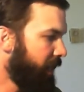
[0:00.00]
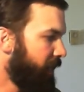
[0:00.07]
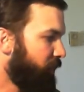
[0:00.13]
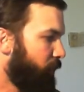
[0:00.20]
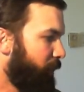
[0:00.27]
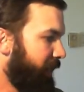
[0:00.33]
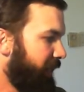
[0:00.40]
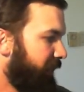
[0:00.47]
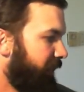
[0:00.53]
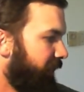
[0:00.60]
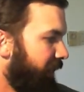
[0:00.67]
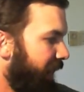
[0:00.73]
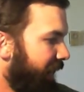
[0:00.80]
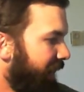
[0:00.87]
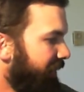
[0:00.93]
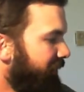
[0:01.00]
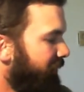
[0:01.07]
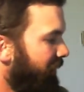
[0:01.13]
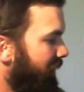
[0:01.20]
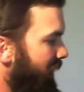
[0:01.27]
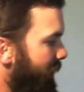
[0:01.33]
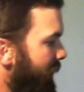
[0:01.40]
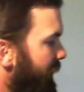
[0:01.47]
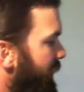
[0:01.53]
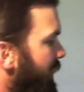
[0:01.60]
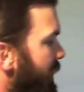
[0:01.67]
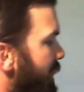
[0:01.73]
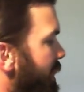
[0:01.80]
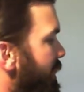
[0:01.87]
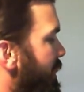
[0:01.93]
So basically, I guess on this
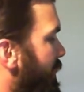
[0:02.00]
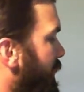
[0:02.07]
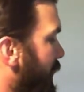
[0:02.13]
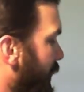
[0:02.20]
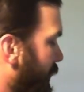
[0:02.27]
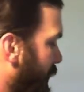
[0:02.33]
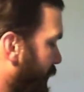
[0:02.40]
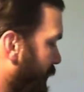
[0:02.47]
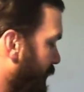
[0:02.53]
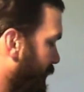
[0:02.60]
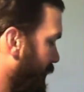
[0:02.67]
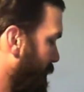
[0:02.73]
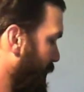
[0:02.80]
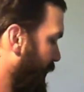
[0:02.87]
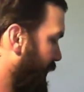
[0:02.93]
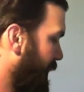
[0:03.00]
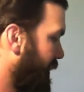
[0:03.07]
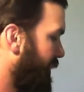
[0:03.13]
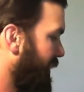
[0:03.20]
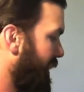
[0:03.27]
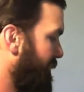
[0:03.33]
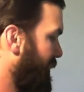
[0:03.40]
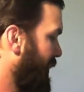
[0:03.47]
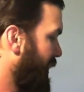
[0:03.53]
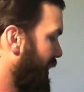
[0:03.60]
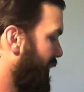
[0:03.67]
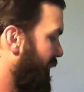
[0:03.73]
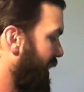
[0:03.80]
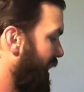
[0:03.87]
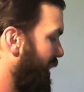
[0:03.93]
scenario, like some of these lures, I'm just
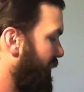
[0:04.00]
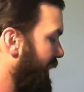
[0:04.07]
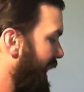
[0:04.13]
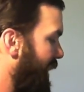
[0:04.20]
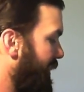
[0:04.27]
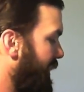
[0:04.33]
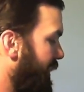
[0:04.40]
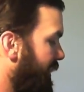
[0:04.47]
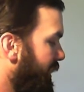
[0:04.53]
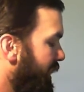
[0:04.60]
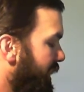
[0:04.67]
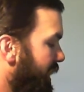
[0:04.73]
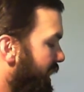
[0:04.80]
gonna think out loud here.